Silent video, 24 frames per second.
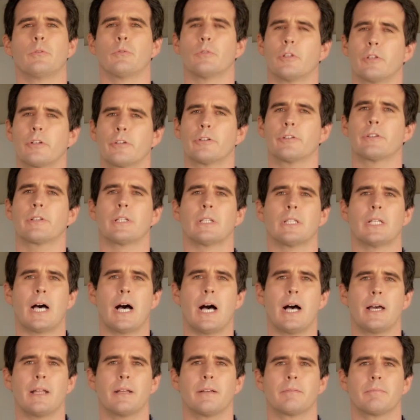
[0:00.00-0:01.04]
you learned a
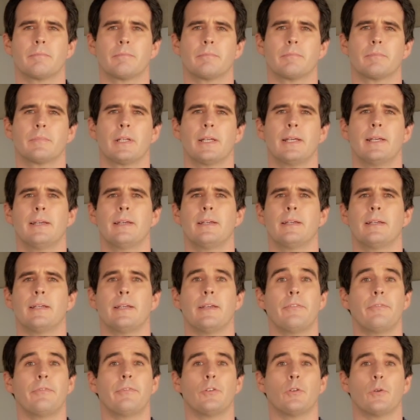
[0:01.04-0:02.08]
lot.
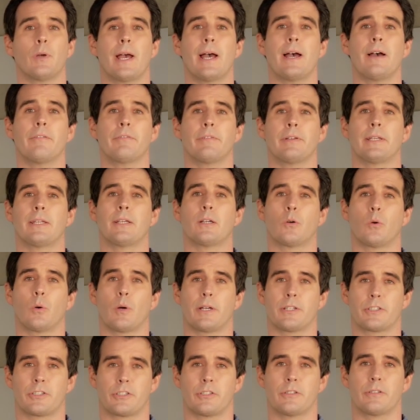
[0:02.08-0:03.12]
If you have any
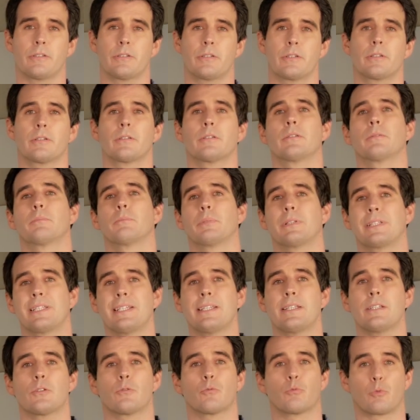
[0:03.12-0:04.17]
questions,
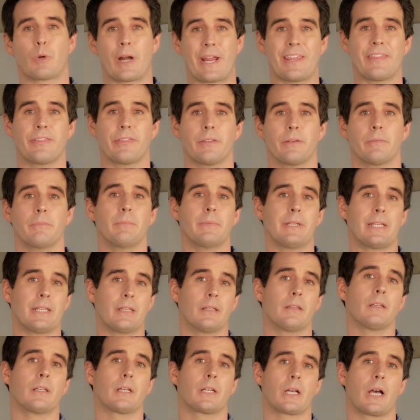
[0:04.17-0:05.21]
please write them
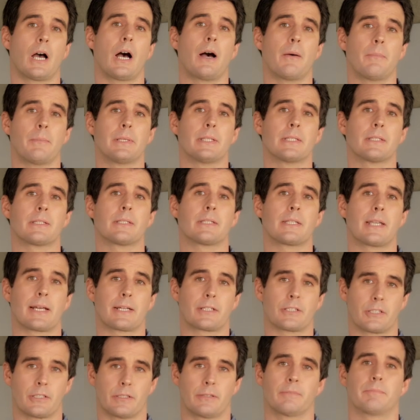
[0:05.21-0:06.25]
in the comment
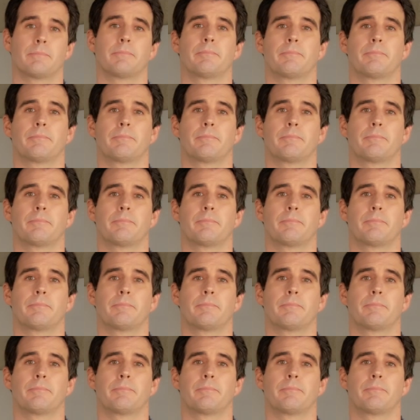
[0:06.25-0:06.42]
section.